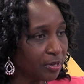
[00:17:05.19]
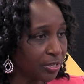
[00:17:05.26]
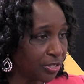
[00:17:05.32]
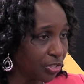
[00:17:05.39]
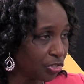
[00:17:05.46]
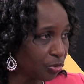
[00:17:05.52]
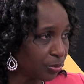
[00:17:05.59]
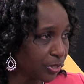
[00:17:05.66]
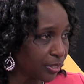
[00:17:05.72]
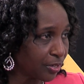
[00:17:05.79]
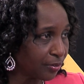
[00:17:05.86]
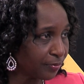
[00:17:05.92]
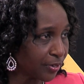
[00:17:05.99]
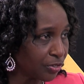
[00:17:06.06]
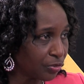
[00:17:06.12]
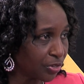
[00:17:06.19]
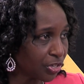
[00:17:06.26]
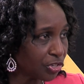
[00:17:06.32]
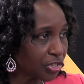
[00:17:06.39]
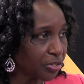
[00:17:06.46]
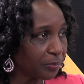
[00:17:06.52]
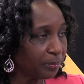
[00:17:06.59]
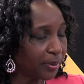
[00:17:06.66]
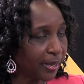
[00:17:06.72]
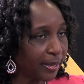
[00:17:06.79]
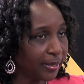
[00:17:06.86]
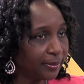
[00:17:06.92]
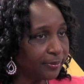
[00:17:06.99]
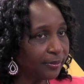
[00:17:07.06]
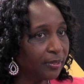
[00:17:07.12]
a continuity of education
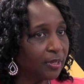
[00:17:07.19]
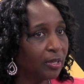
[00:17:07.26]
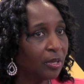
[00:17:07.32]
plan.